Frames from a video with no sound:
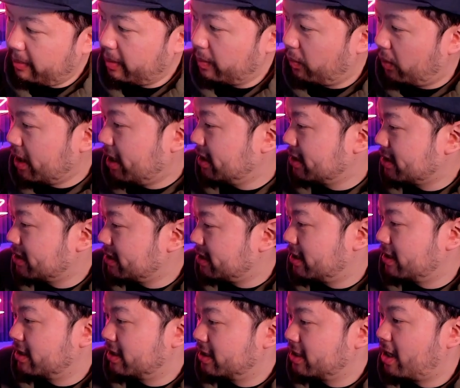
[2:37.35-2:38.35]
mean, what else is
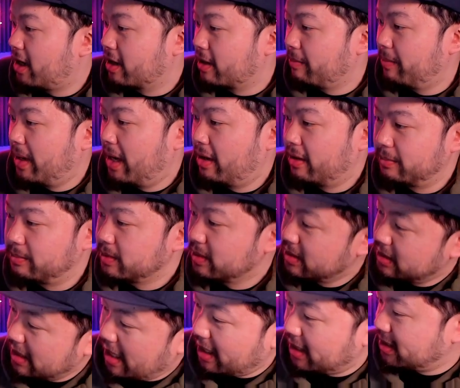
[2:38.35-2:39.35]
there to talk about him?
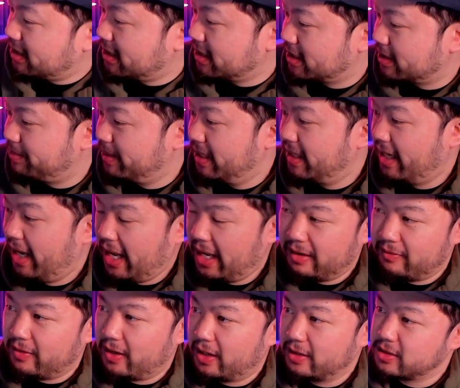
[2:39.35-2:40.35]
96 speed,
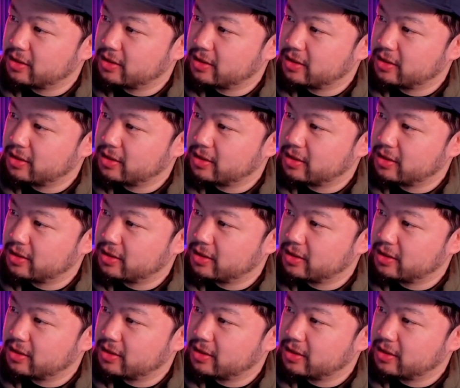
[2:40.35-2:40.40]
85